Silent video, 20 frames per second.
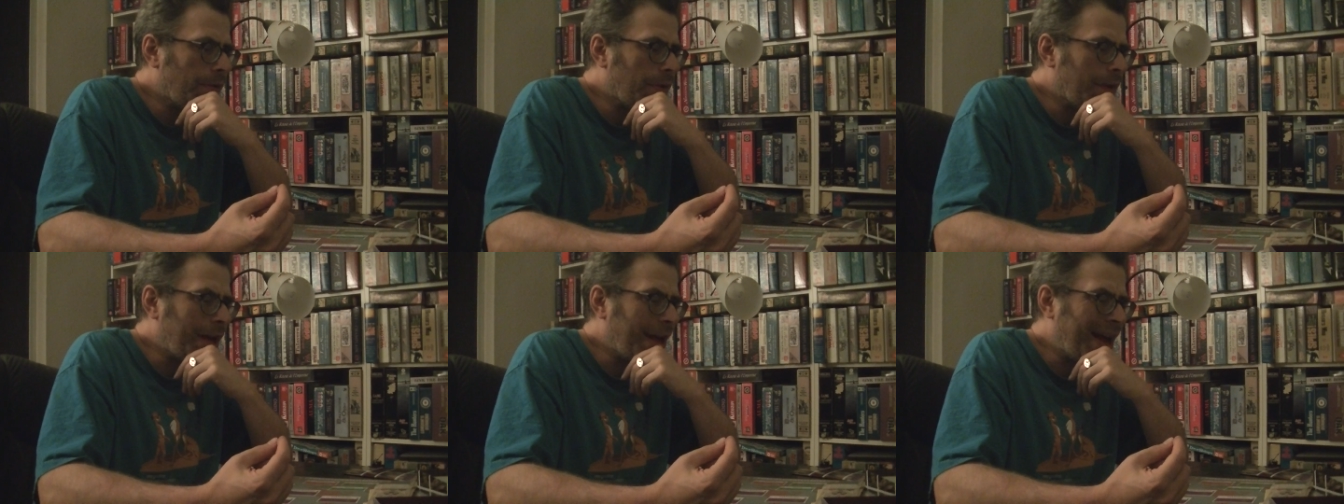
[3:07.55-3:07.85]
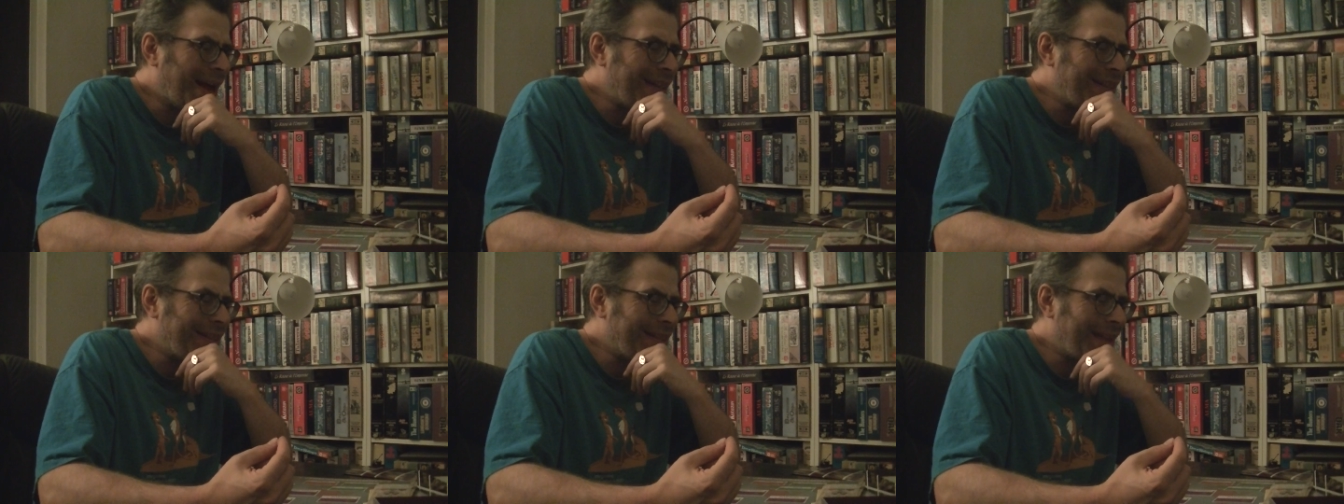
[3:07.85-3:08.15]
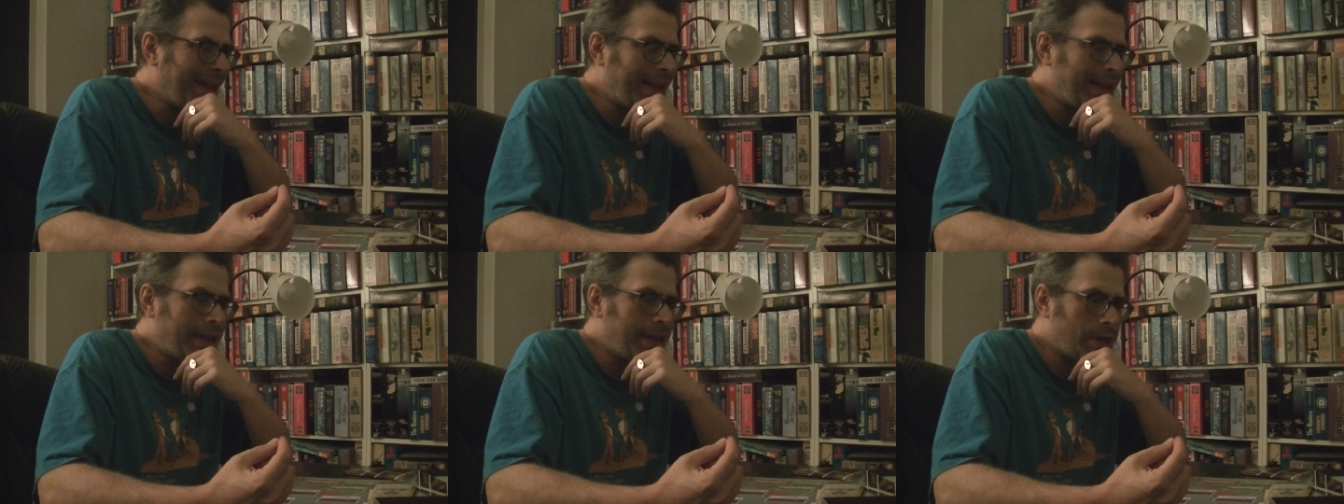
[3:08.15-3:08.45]
what I
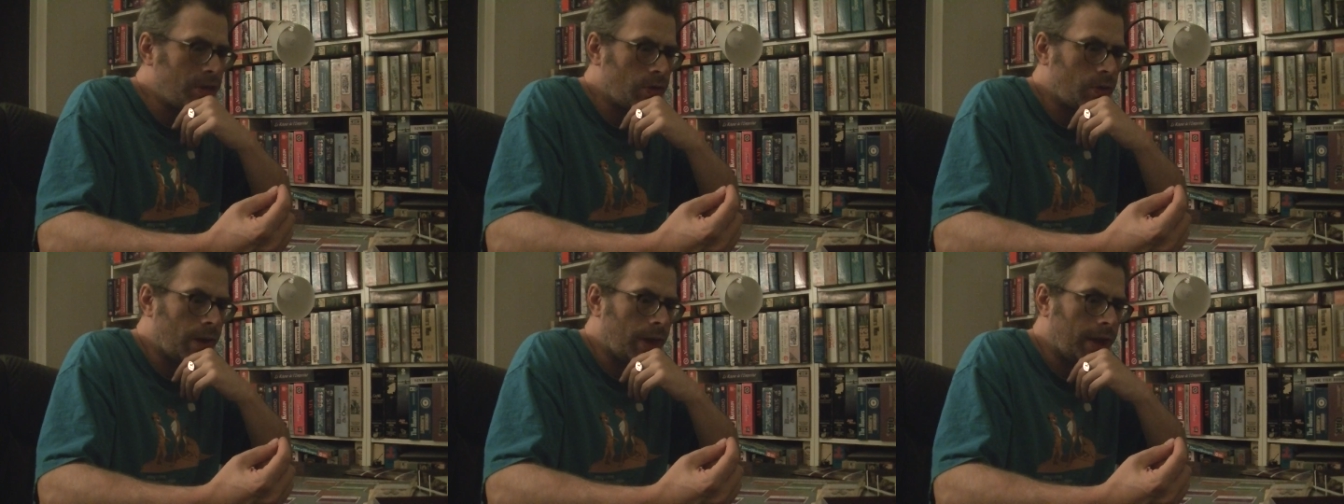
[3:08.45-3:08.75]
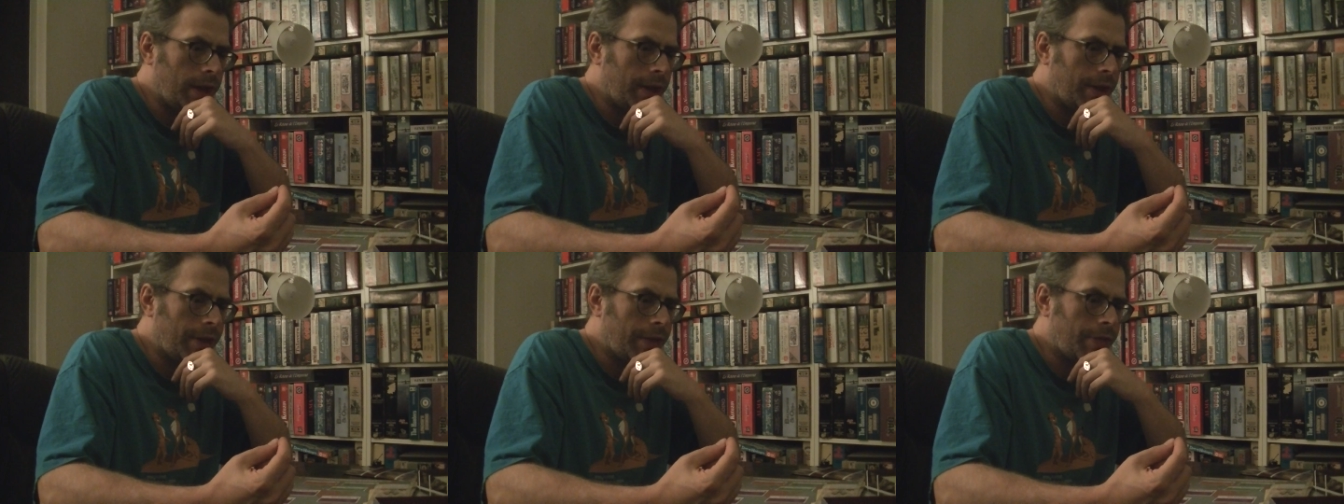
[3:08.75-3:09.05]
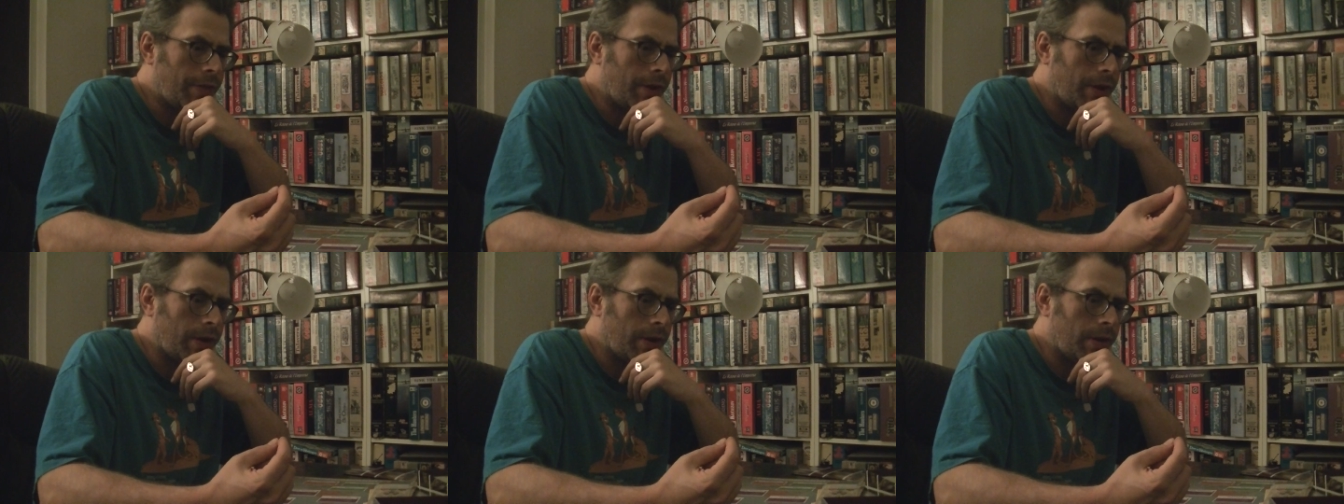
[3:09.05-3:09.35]
like in Twilight
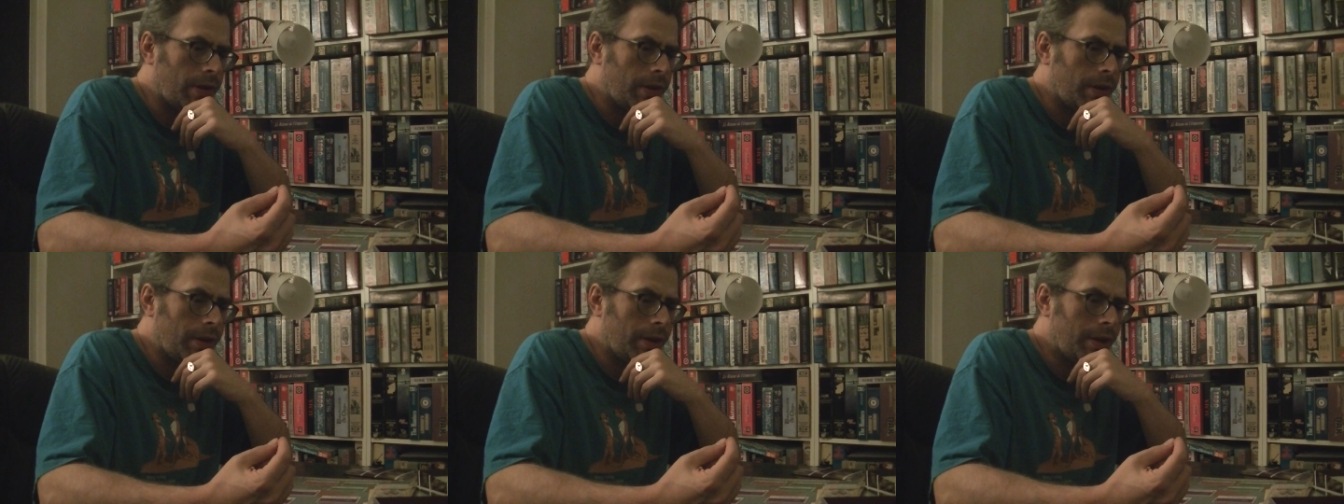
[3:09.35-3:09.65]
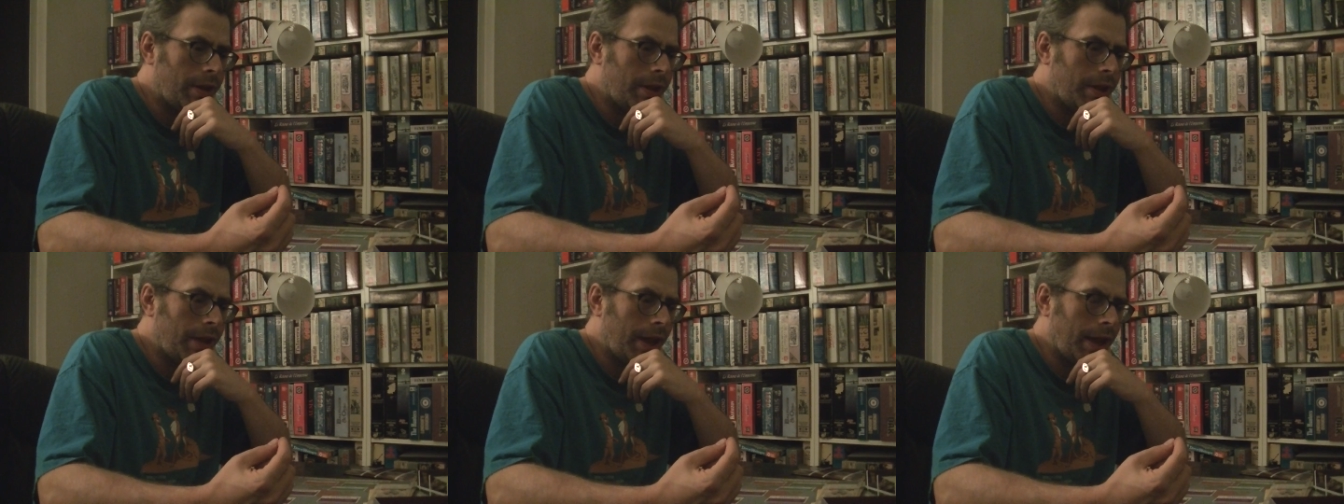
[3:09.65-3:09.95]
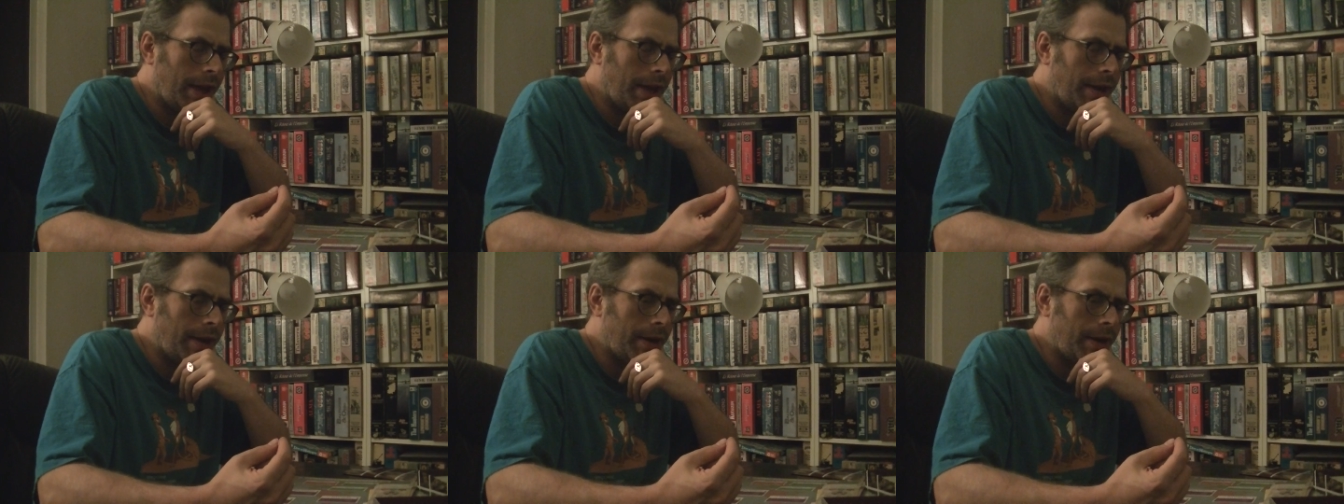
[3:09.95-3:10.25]
Struggle,
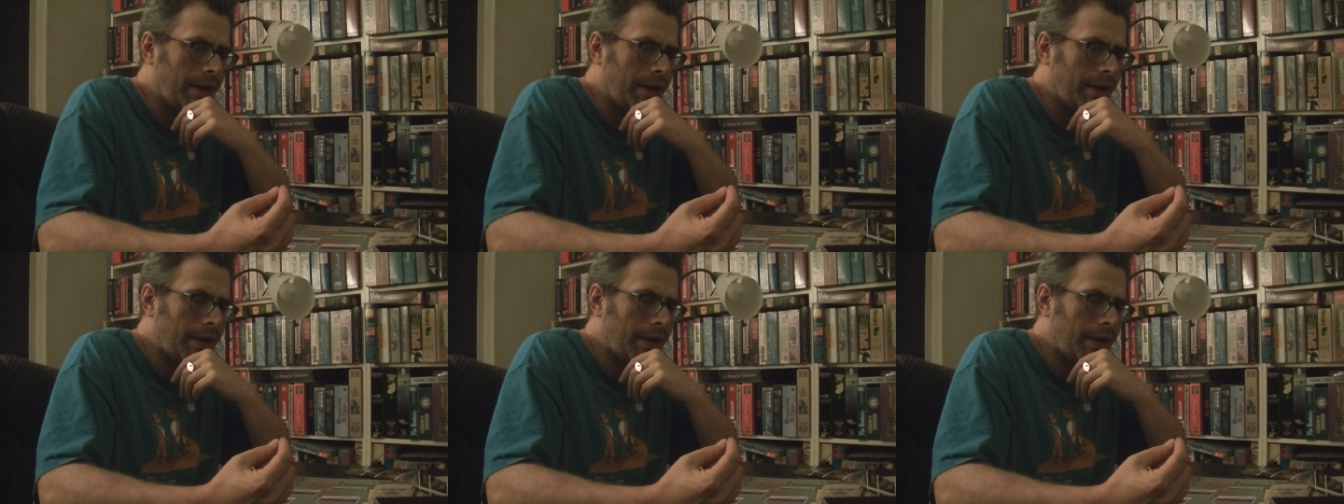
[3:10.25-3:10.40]
and